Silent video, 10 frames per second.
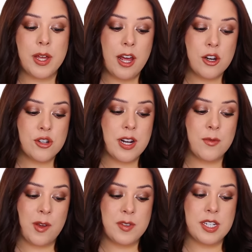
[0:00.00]

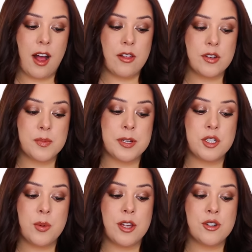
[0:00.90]
$150, but
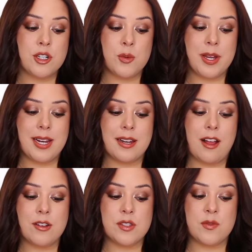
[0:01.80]

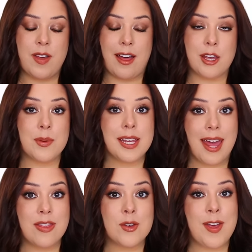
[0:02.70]
$229 in value. And
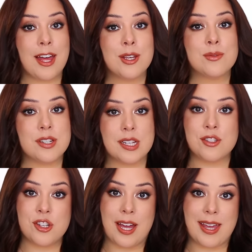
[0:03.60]
again, the value
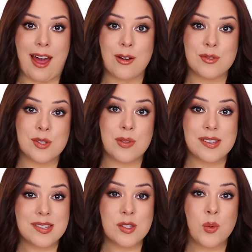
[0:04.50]
does check out. So
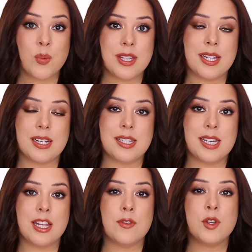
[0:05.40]
this is a really good
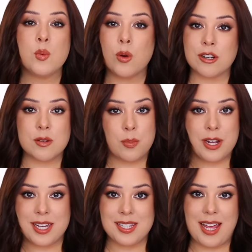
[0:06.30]
deal if you were to
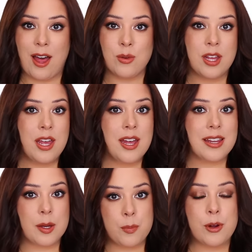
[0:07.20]
break it down,
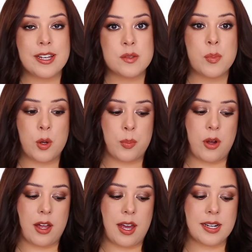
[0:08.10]
like price per
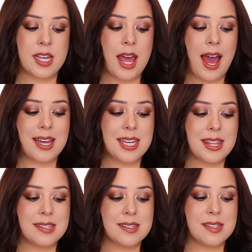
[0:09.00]
product. I think
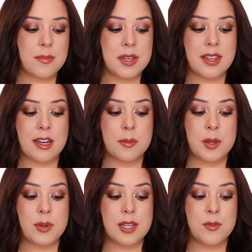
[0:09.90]
this is something that could
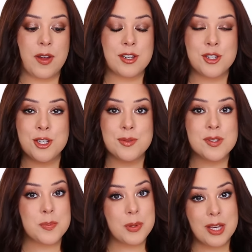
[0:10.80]
be really fun to
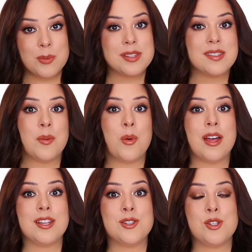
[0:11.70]
split with
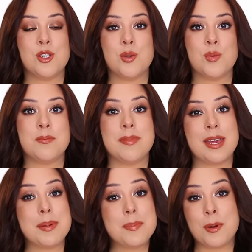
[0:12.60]
someone, to
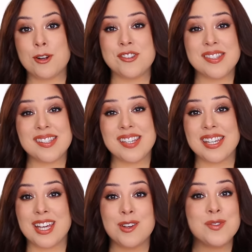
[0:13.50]
maybe purchase as a
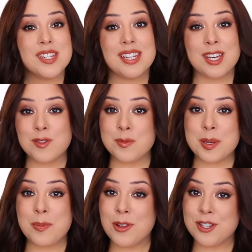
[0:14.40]
gift and give to
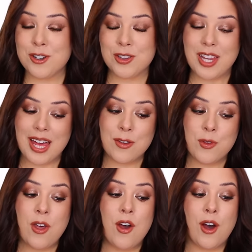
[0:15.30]
people in your life,
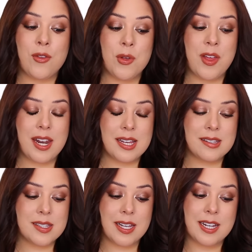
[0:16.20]
although that
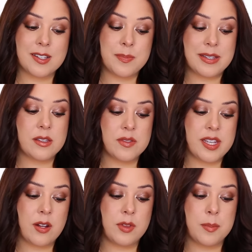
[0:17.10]
is like an expensive
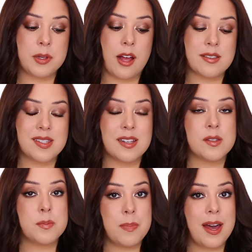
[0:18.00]
set of lip
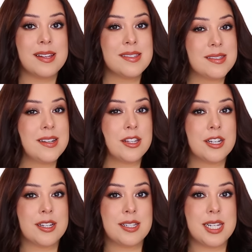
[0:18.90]
glosses but still a
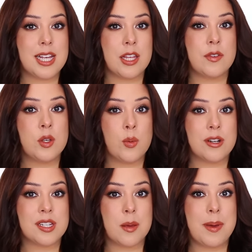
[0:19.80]
good deal if you were
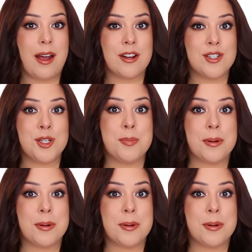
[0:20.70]
to compare it to